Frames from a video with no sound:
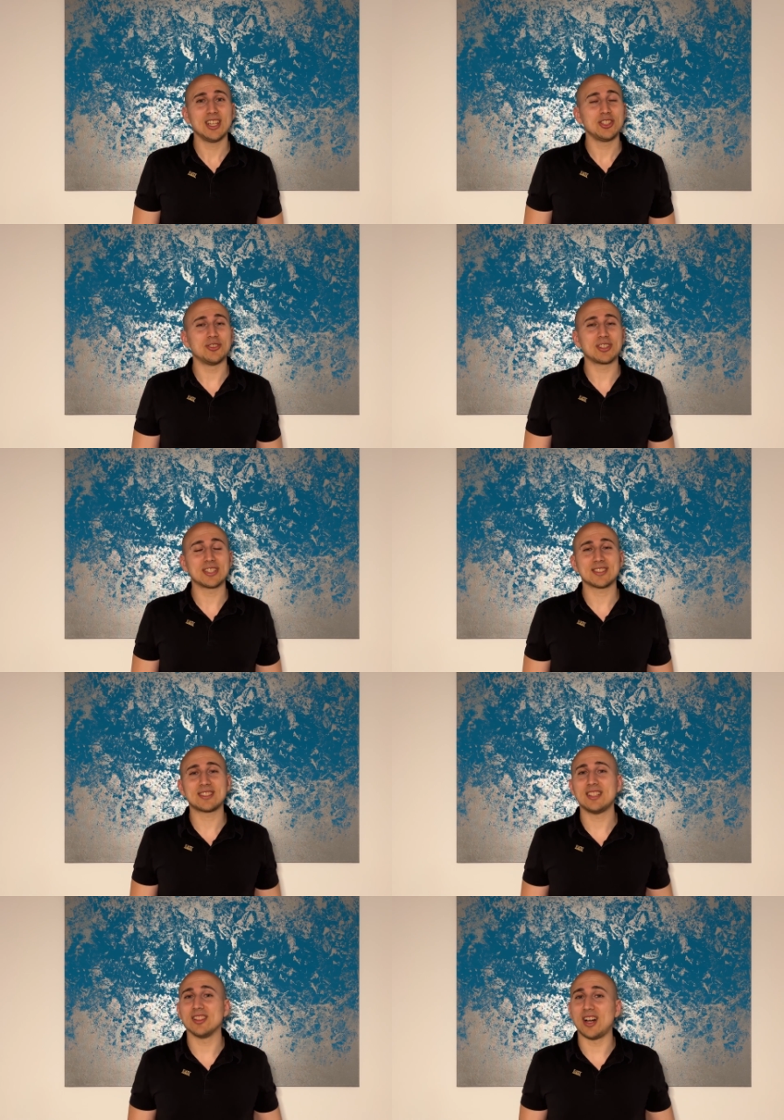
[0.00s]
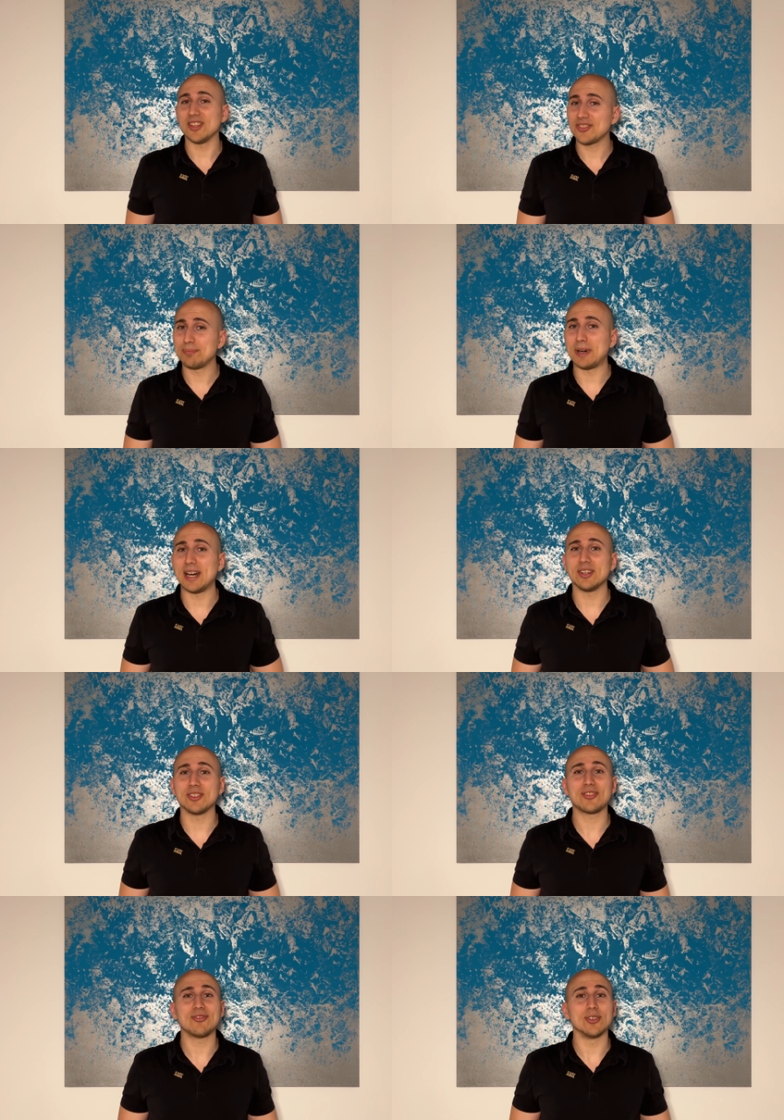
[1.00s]
You're gonna see lots of
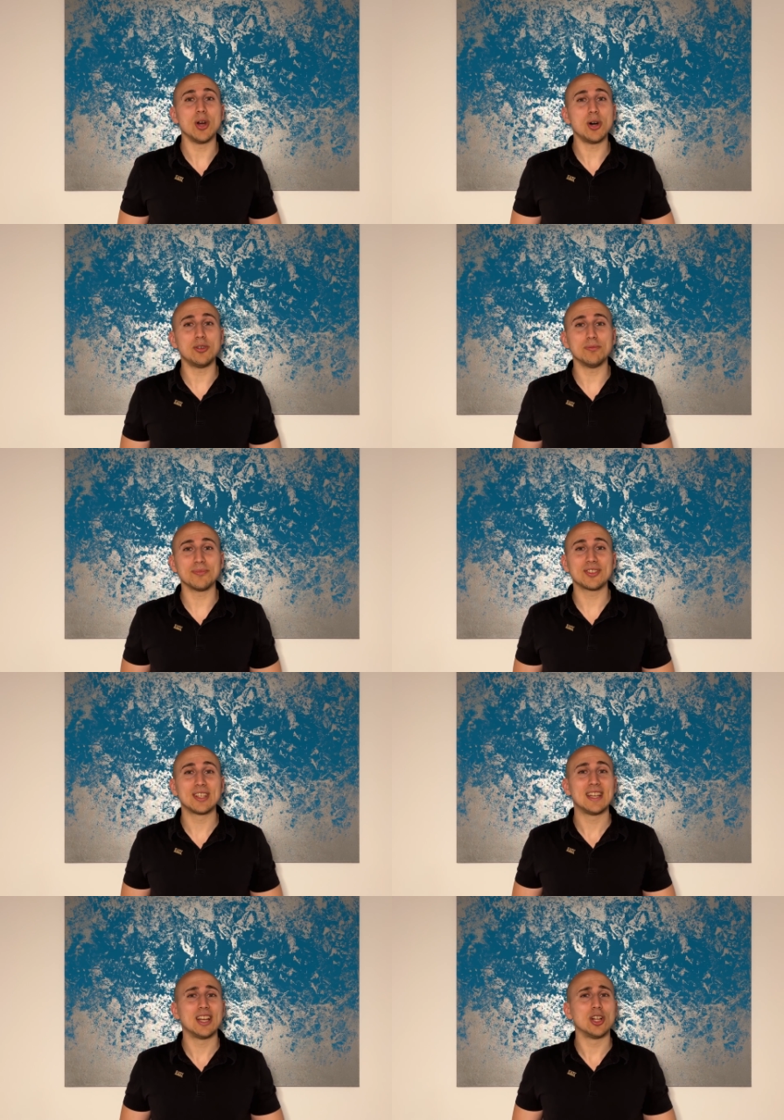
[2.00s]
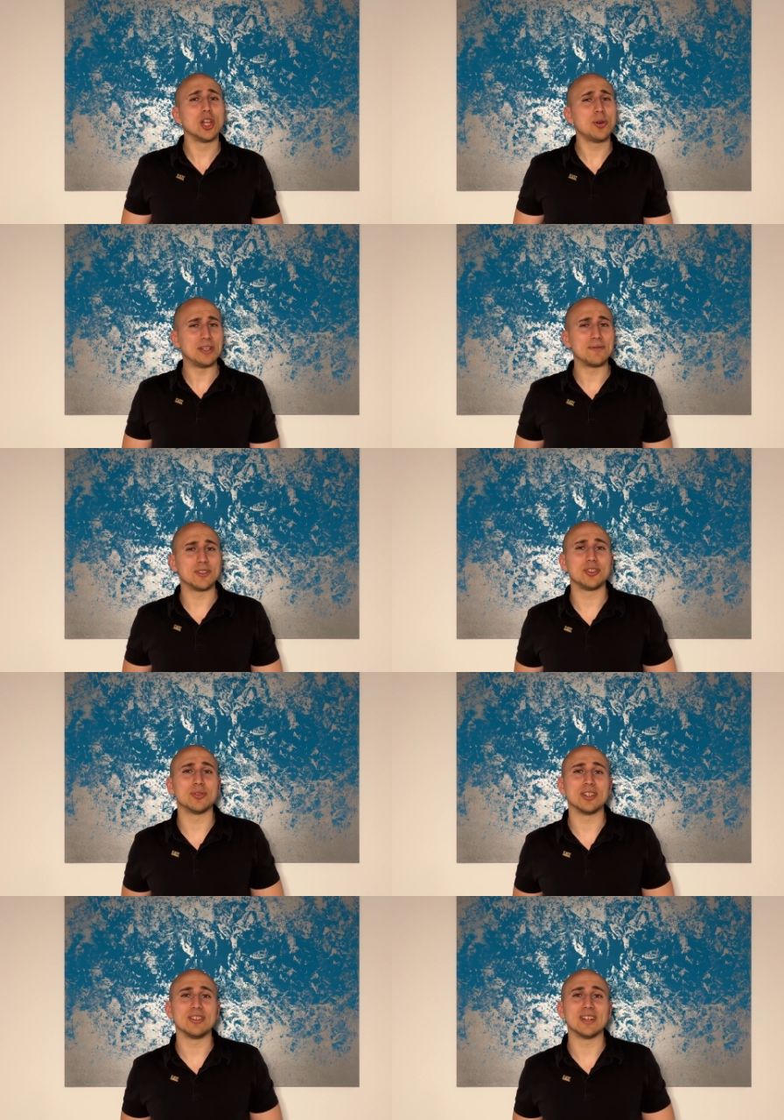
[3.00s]
buyers for homes, low
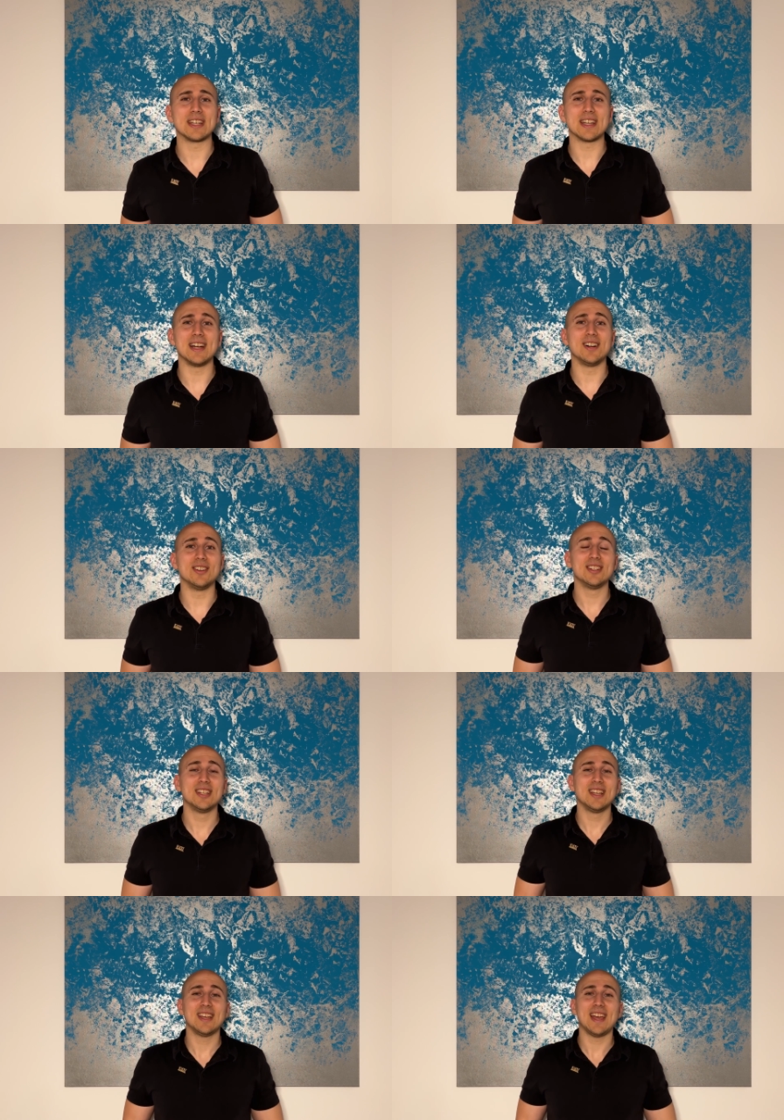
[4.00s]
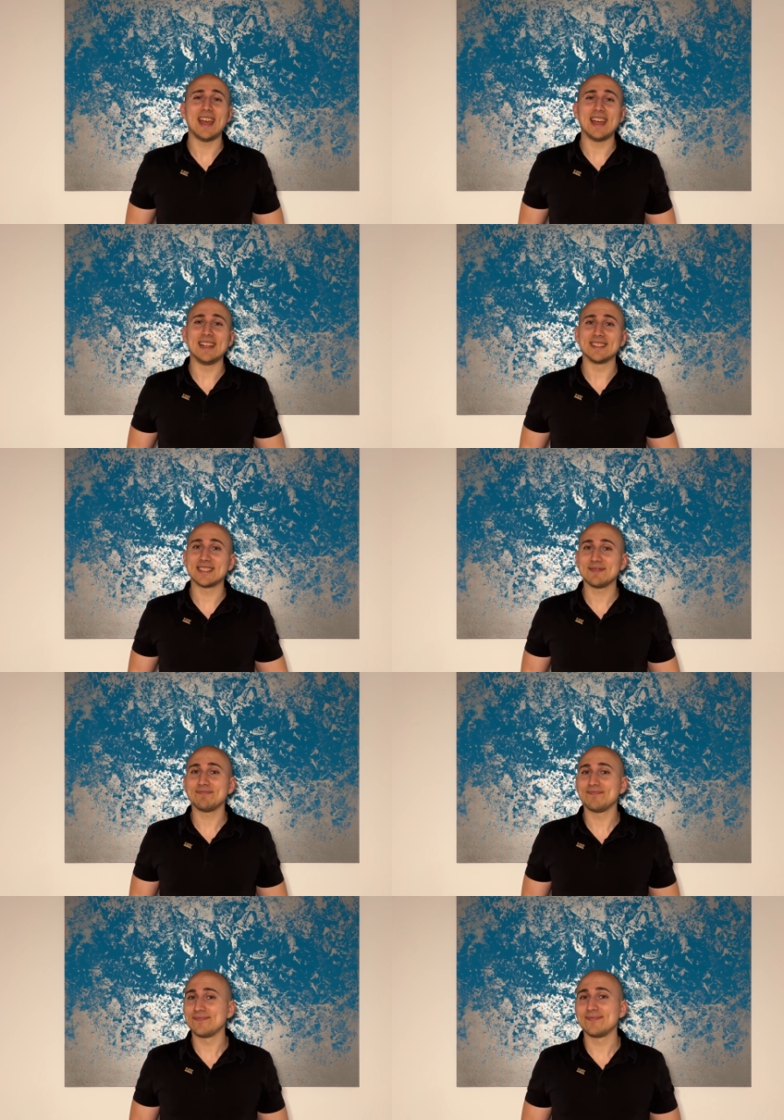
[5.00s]
inventory right now, and
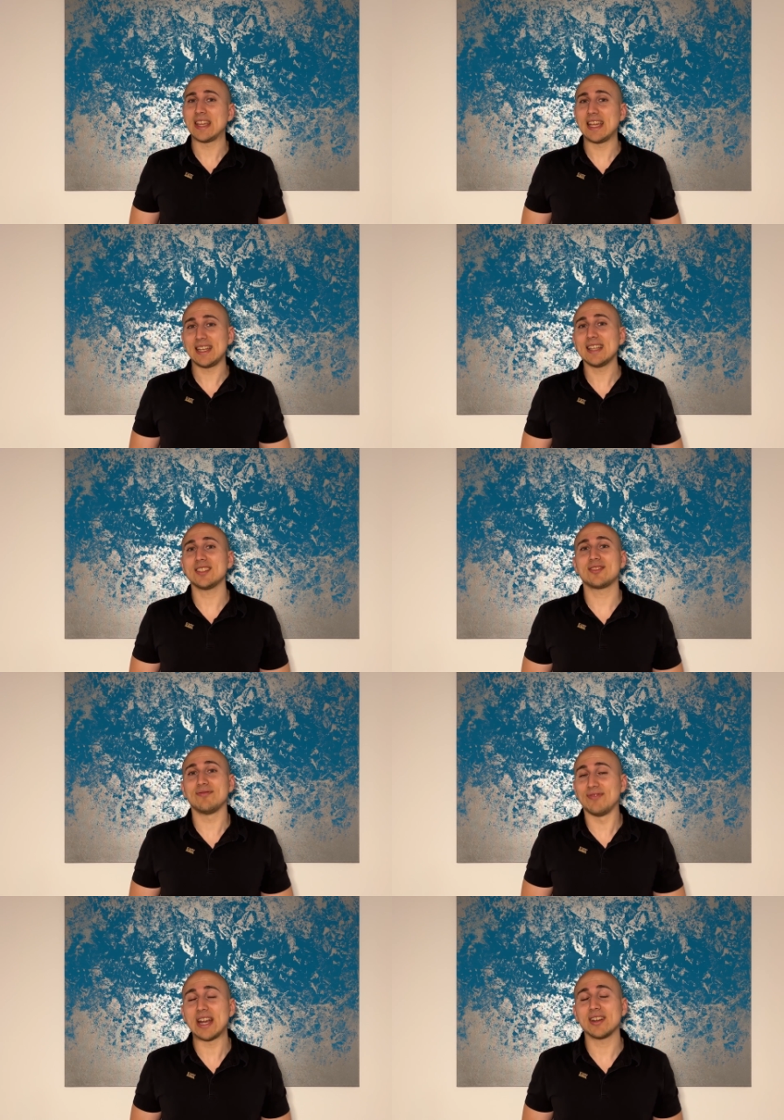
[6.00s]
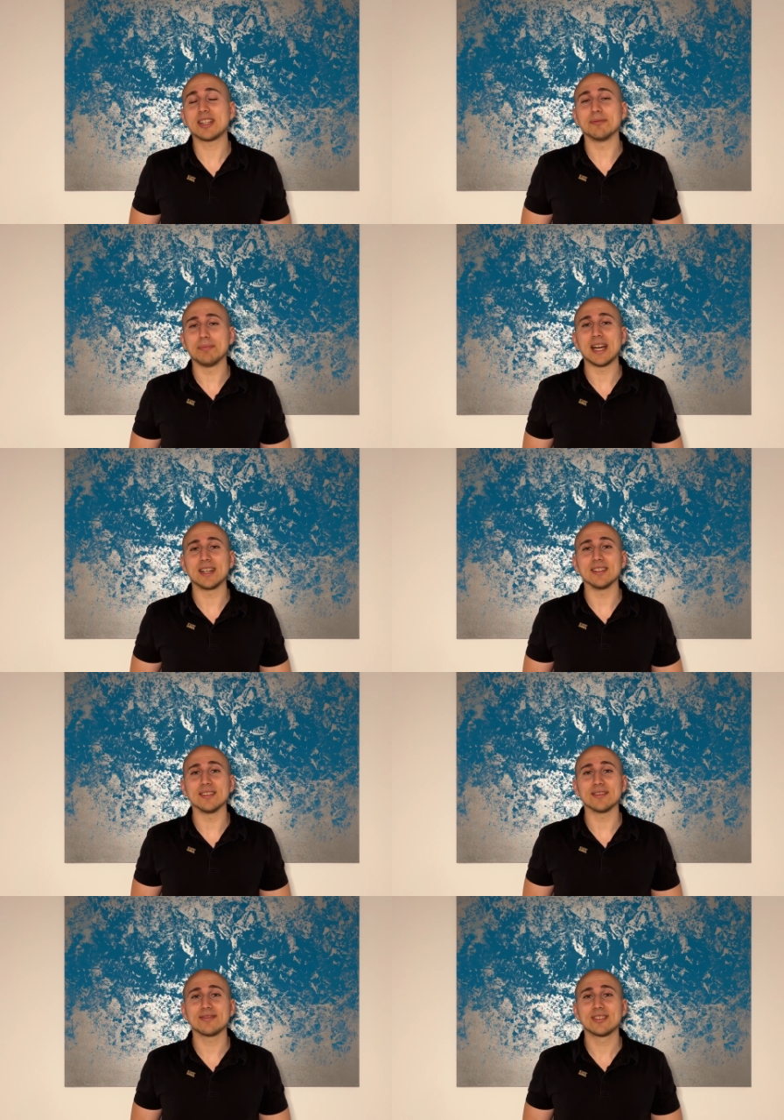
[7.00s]
it is very
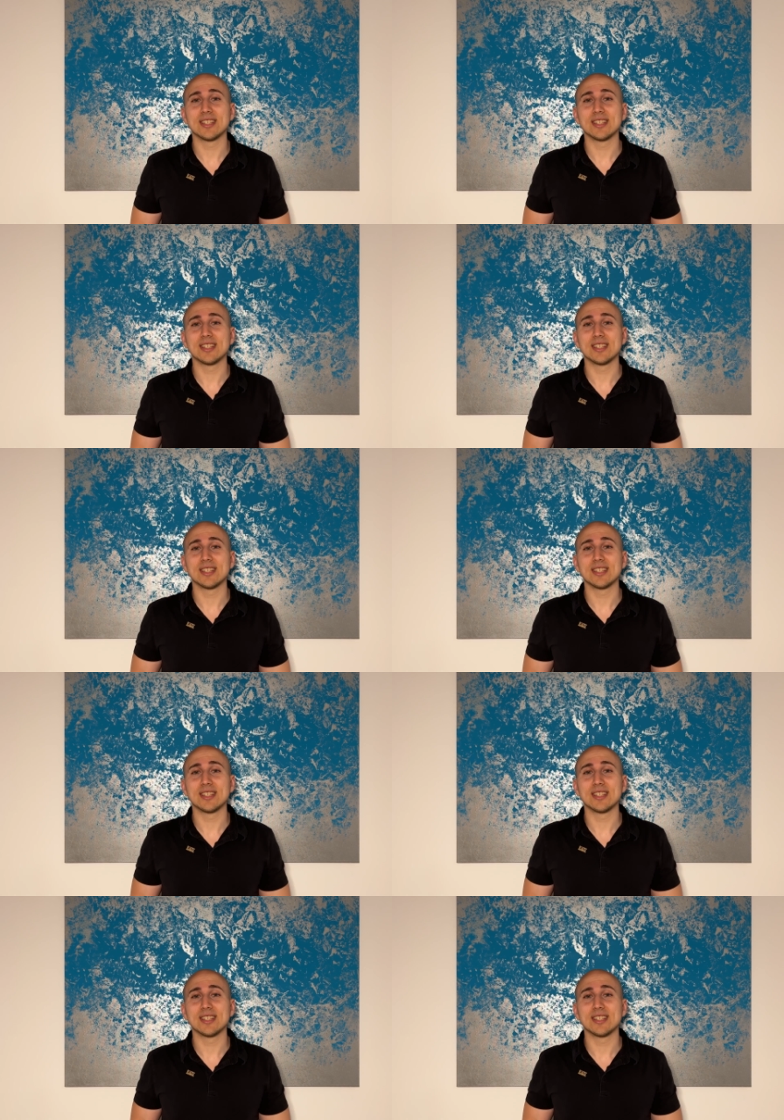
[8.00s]
competitive.